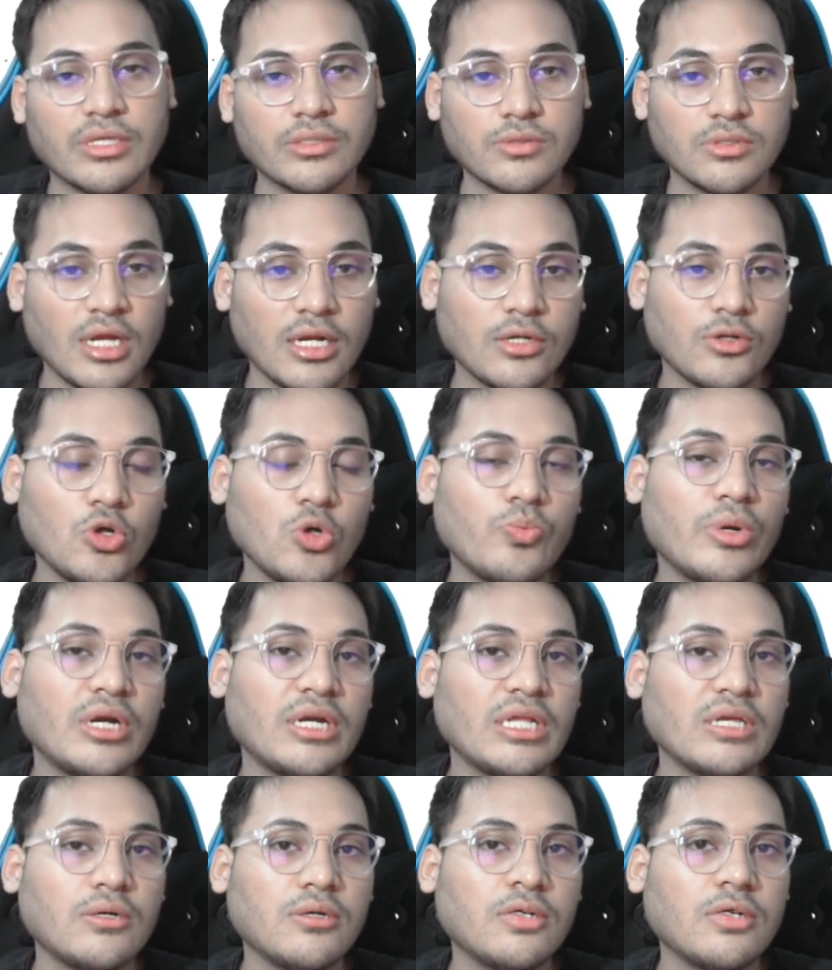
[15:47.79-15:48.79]
so that no
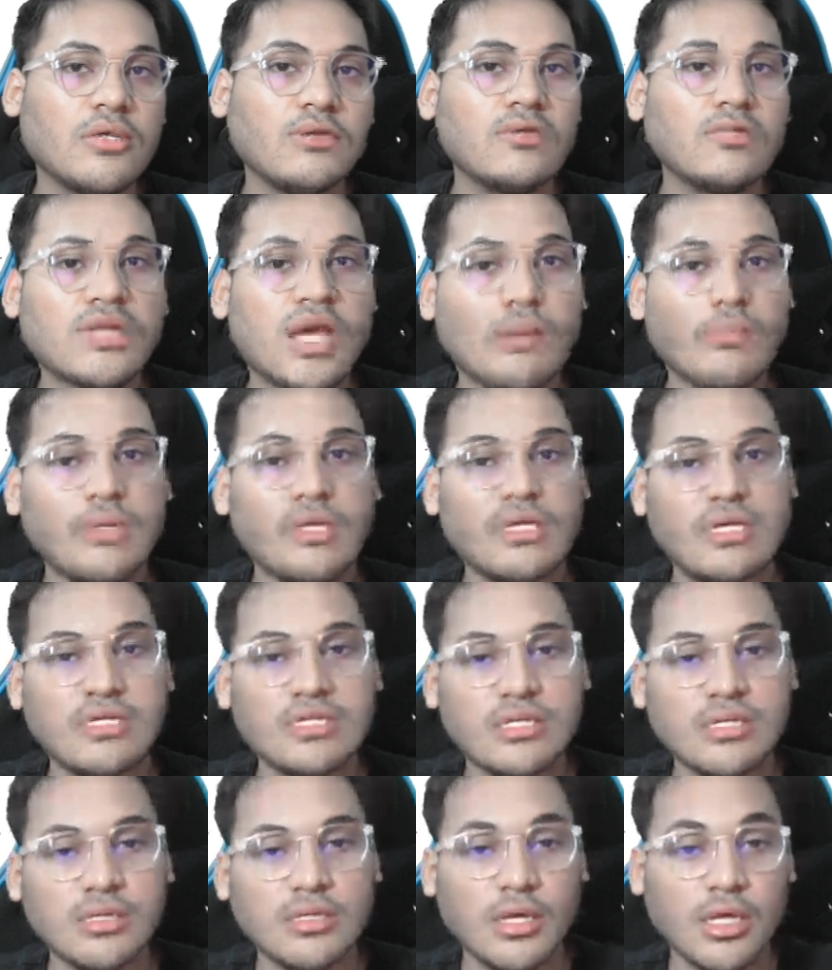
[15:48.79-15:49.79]
particular user
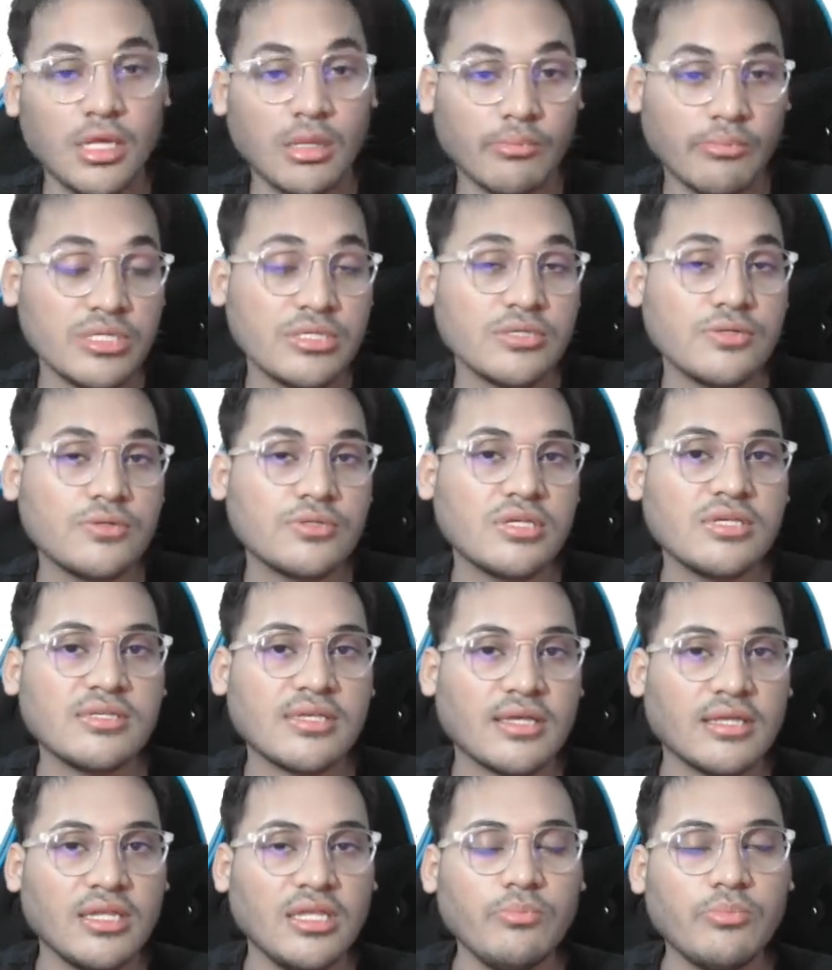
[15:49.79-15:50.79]
application misuses
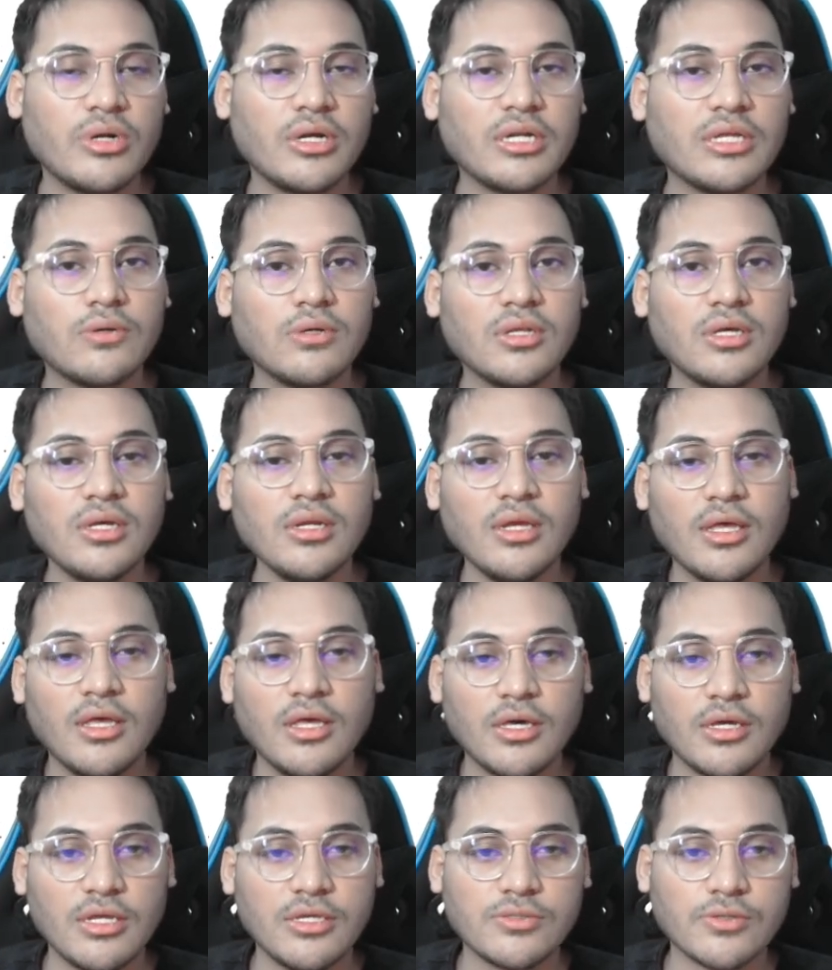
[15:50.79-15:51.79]
any particular
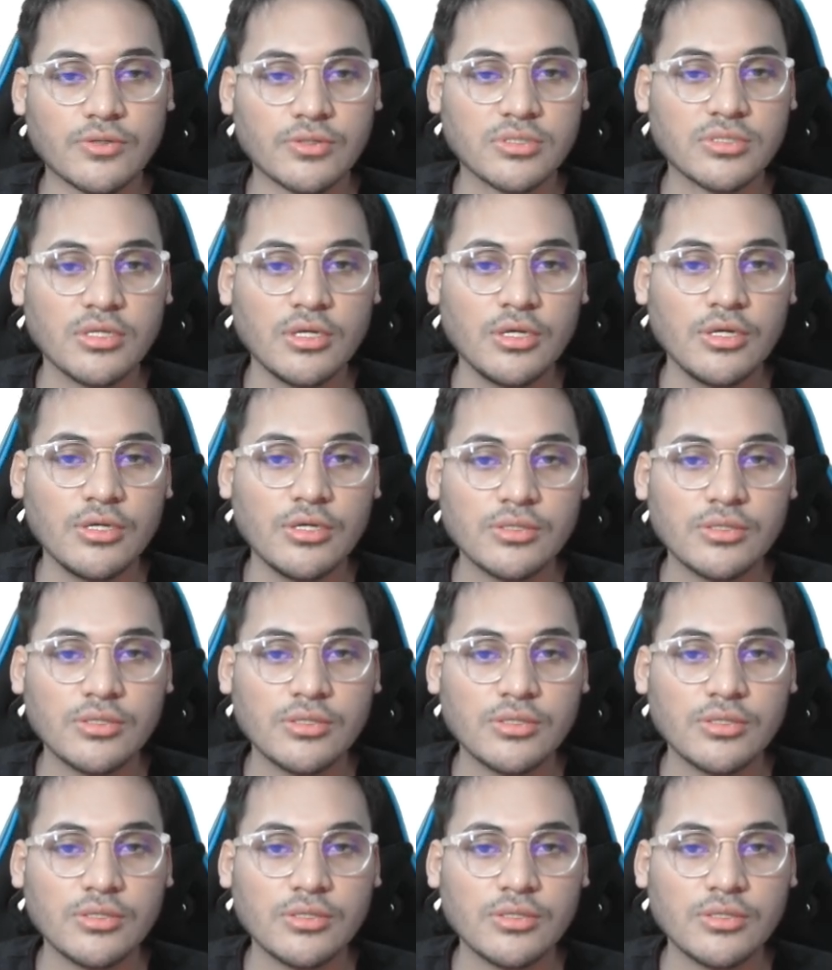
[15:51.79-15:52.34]
resource.